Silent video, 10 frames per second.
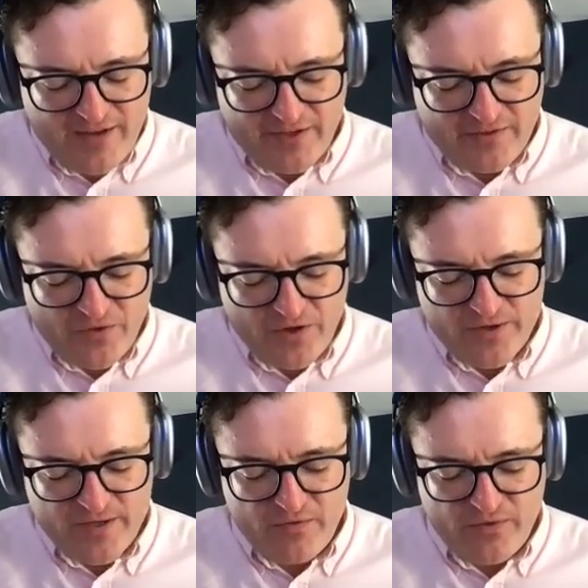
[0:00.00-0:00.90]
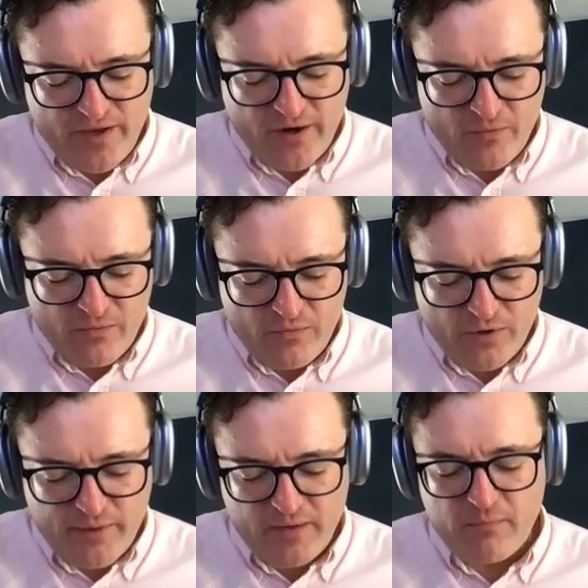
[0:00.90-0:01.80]
I think that there
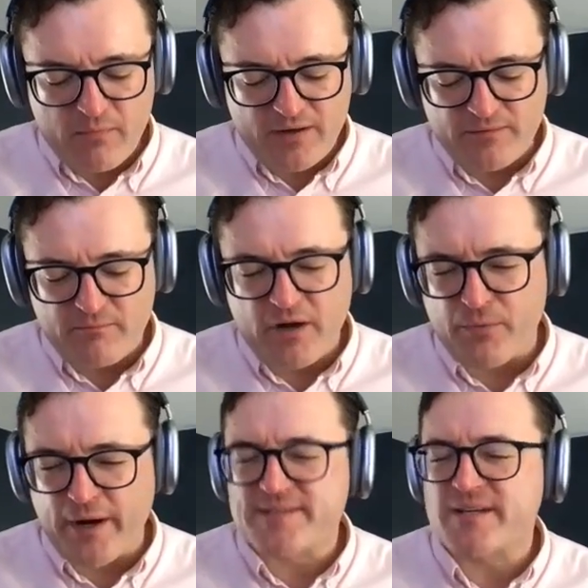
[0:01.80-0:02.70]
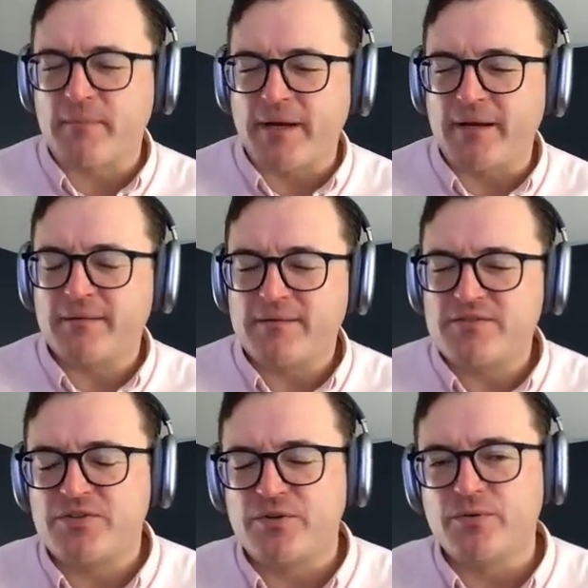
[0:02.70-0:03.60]
will be a race coming
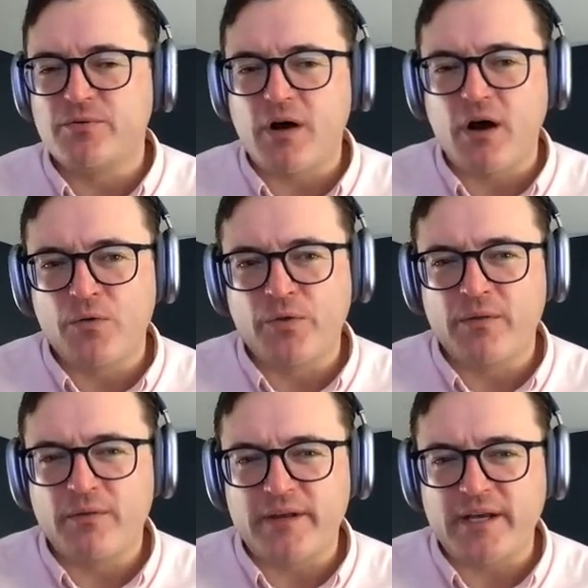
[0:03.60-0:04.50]
to own